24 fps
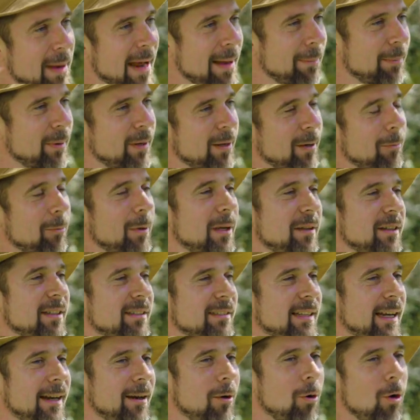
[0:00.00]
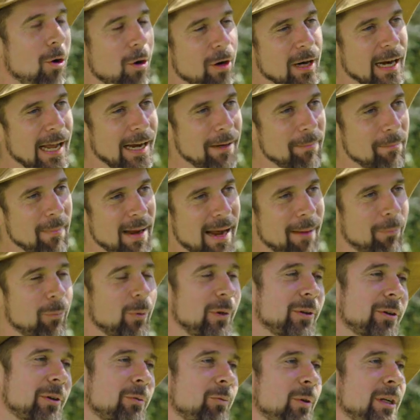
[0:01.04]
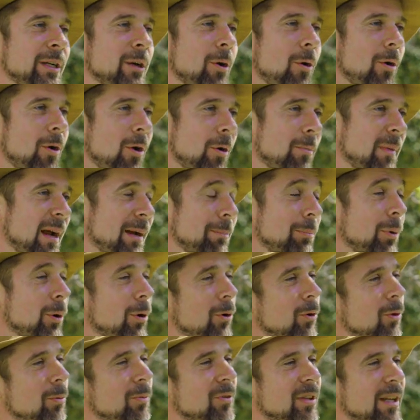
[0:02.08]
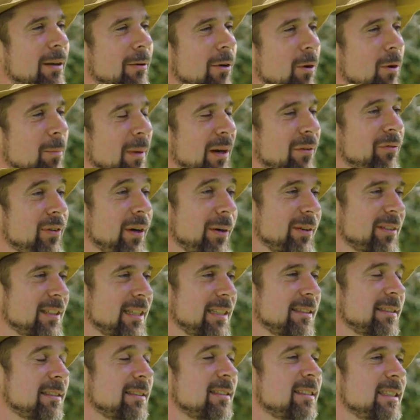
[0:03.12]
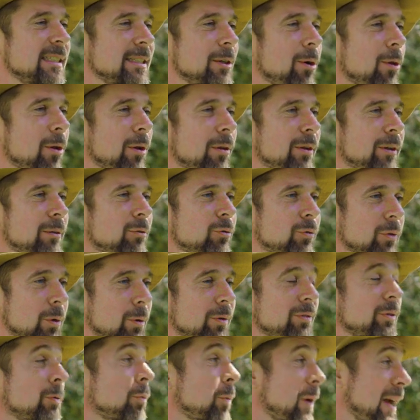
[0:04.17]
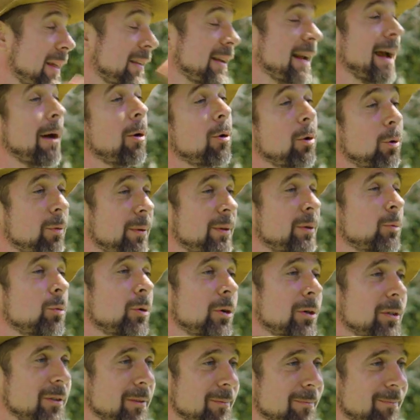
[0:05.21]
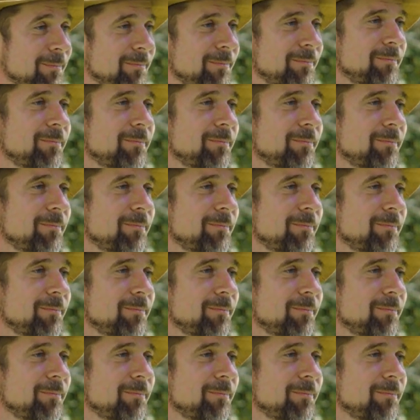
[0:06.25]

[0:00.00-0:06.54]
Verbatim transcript: map, where there's that online map where you can read all my poems and all my fairy tales and see all the trolls and where they are all over the world. Oh my